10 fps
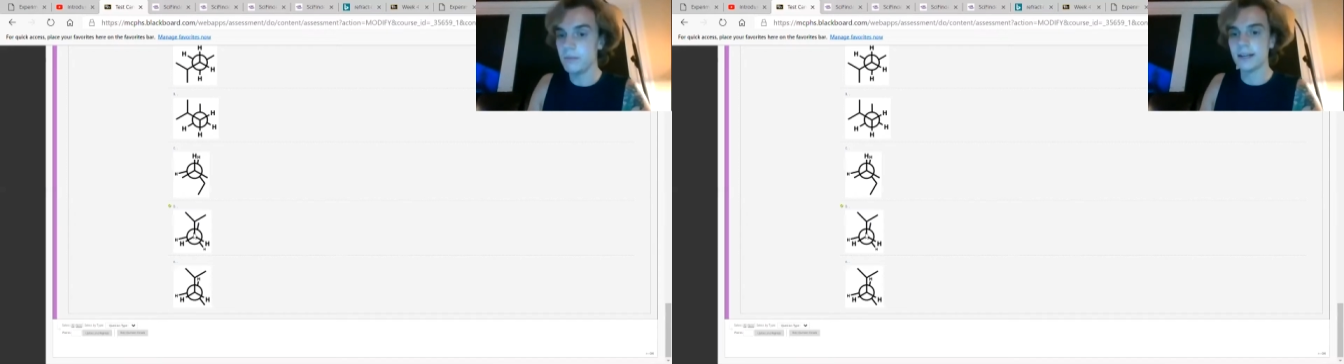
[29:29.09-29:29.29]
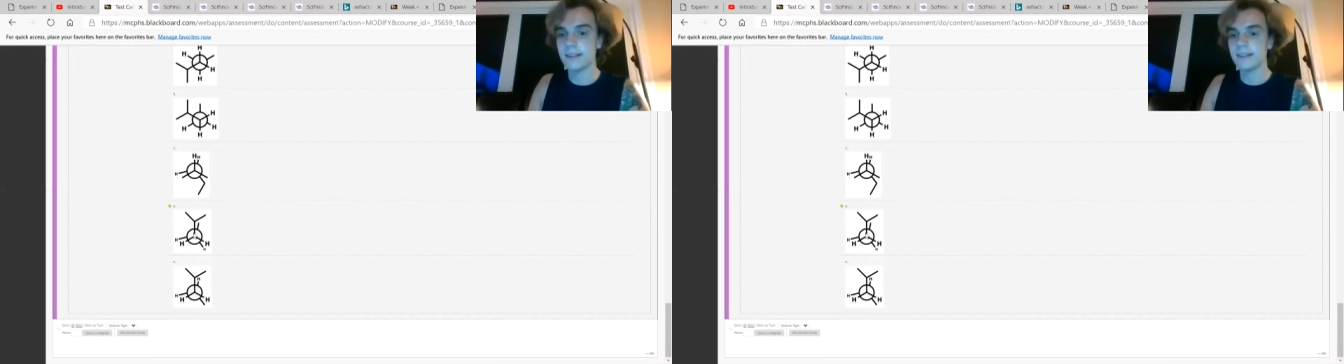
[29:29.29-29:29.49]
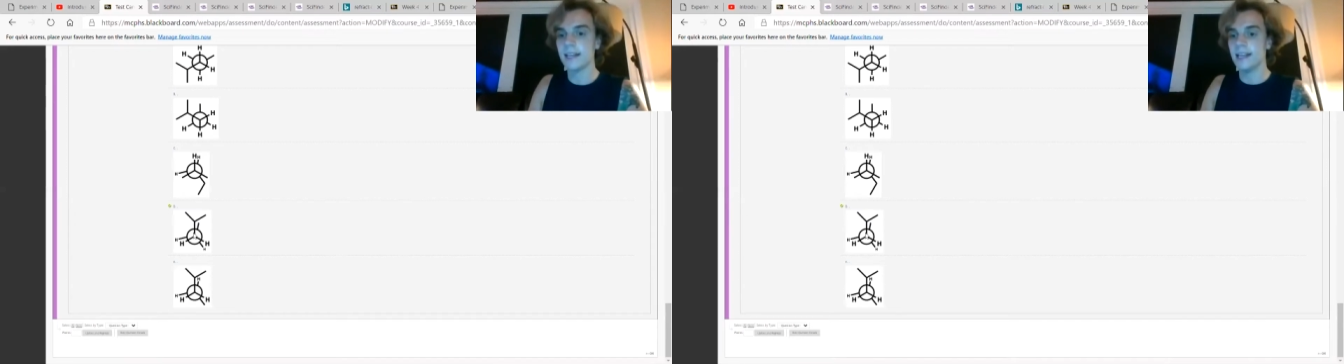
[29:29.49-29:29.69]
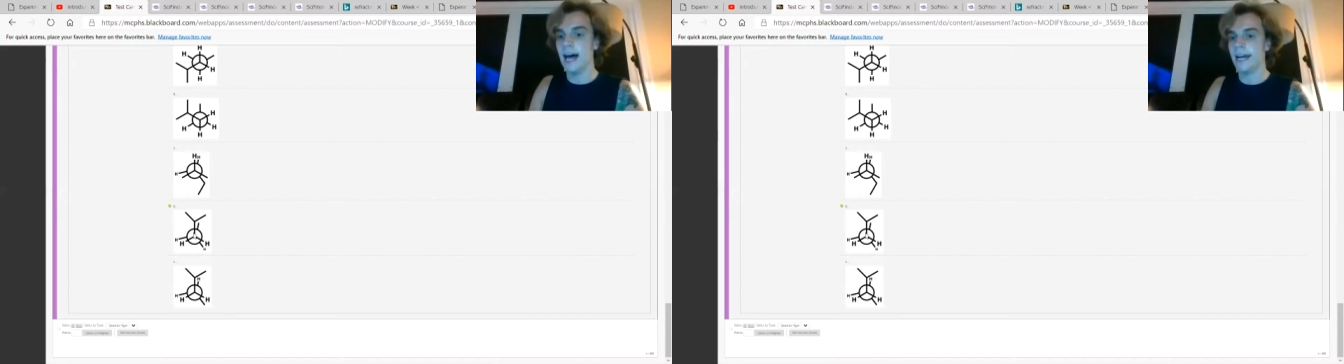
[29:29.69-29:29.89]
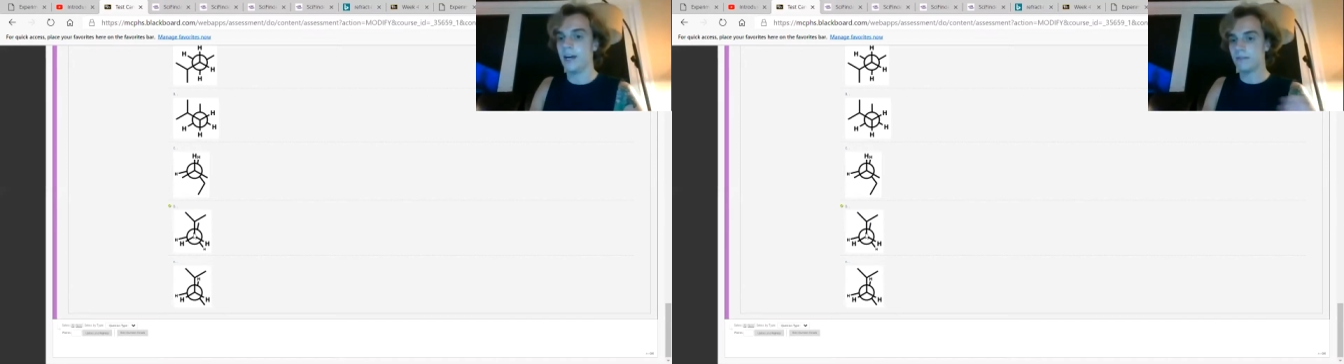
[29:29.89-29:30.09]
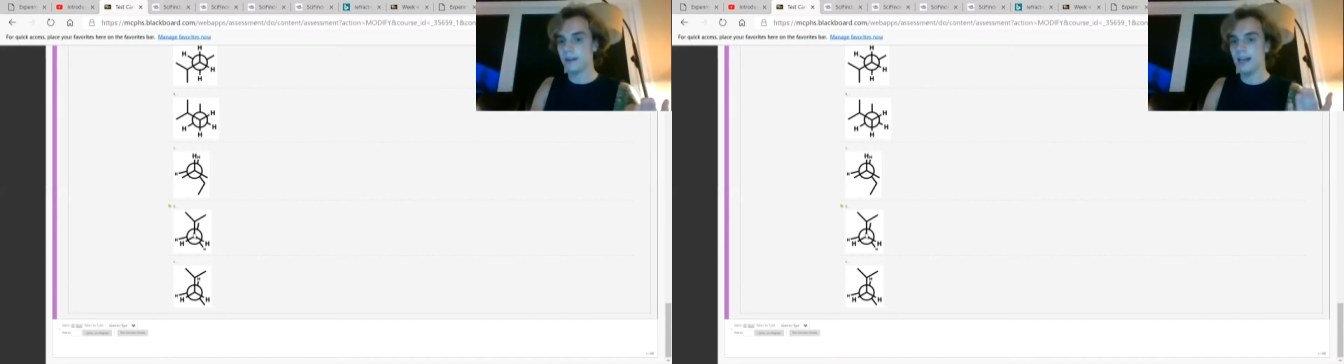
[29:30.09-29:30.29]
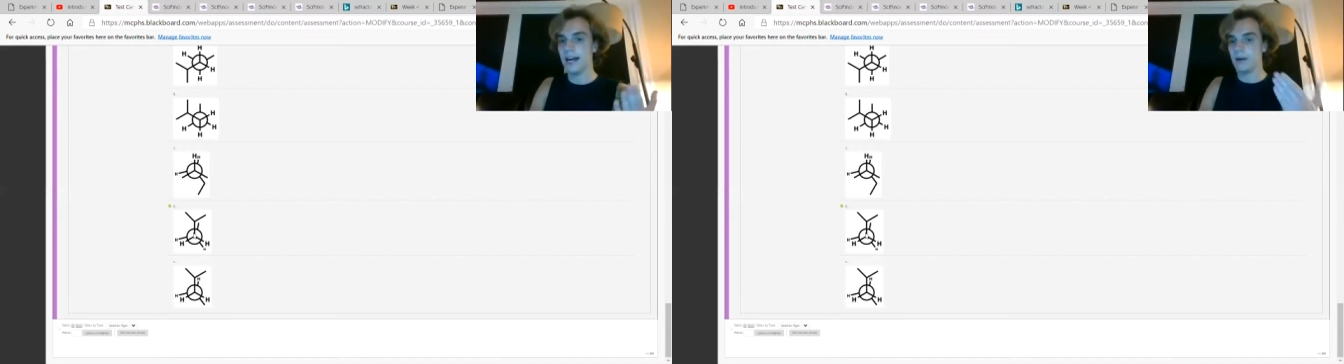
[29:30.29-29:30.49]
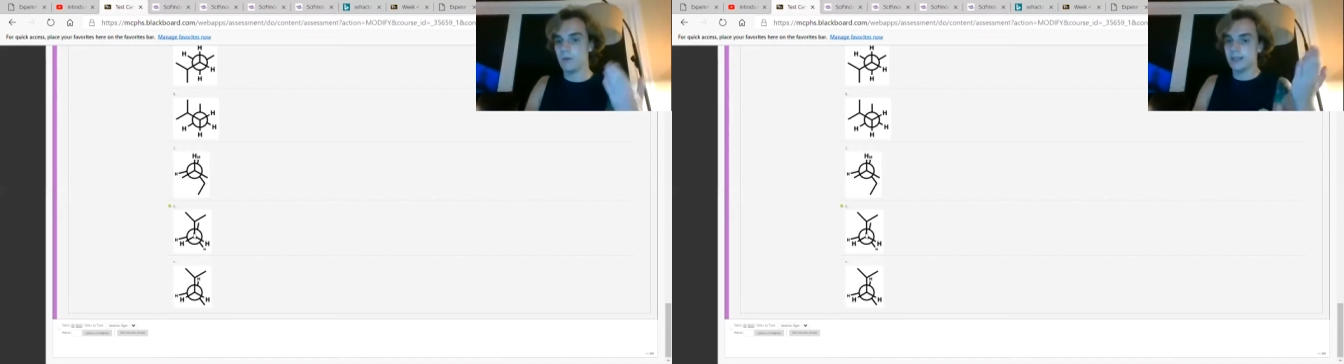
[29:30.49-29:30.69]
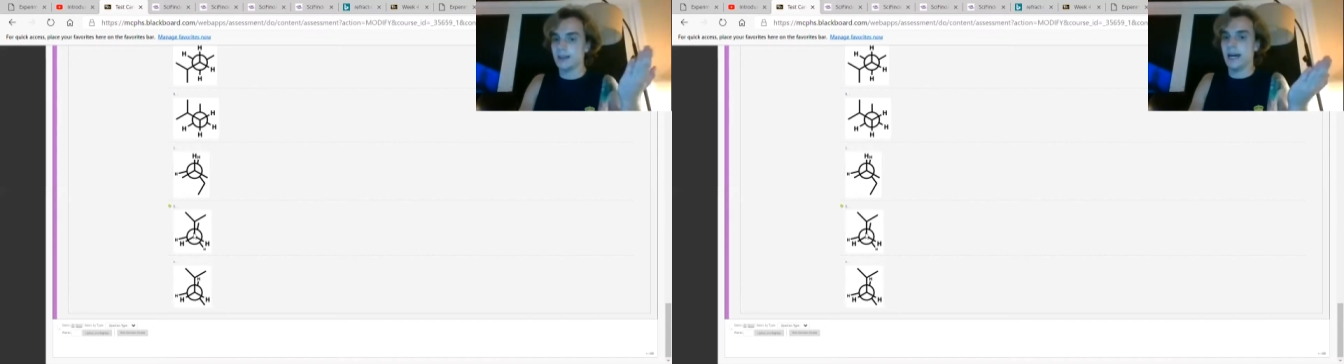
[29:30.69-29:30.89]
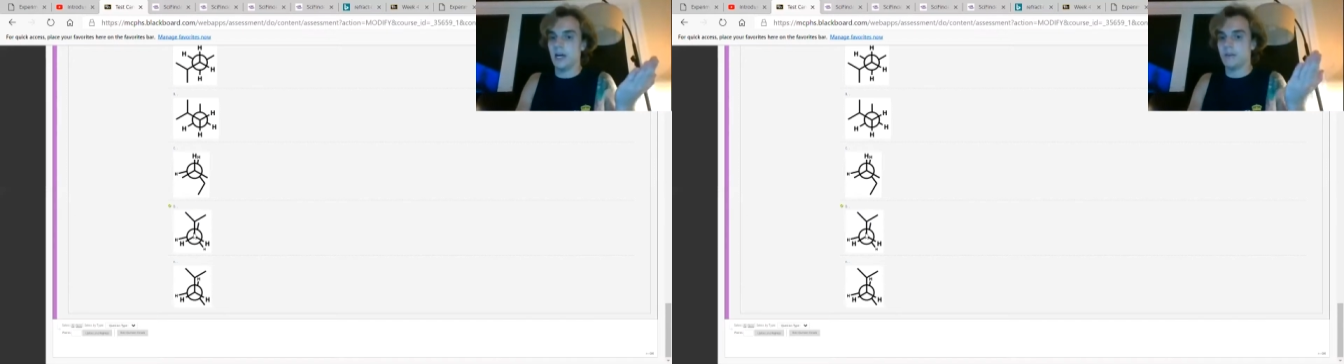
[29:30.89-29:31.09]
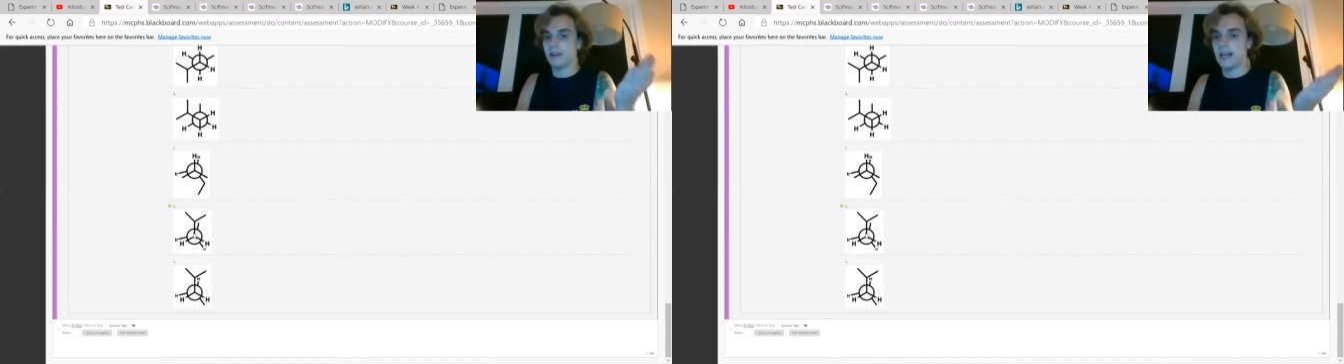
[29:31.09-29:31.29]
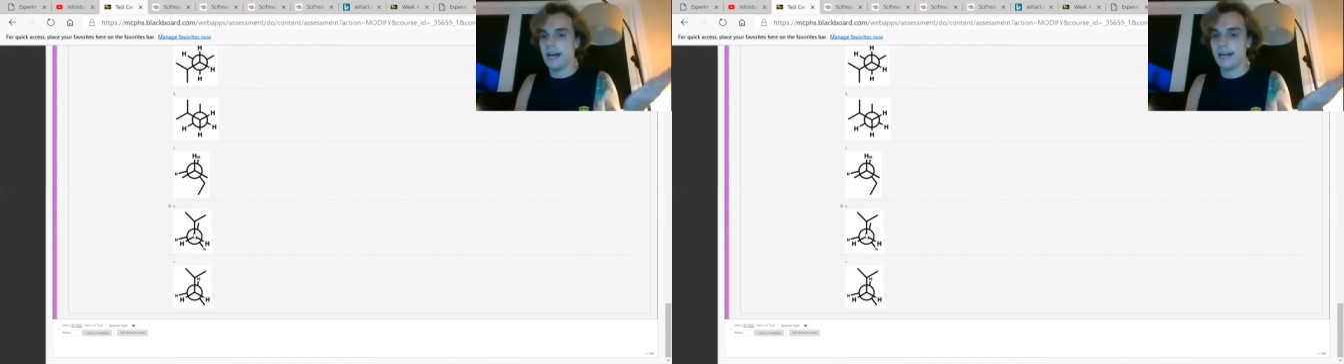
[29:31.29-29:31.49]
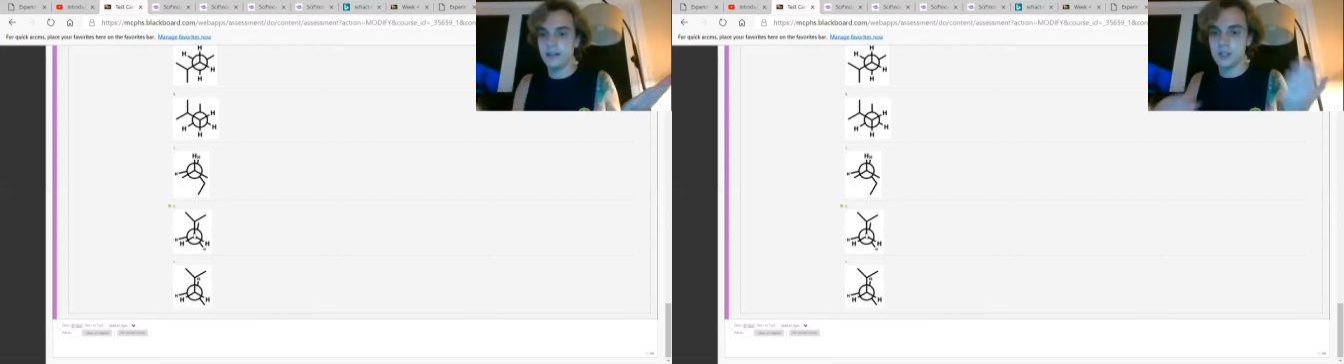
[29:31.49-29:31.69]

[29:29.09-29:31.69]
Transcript: Because it's a line over a line. It was a line over a line,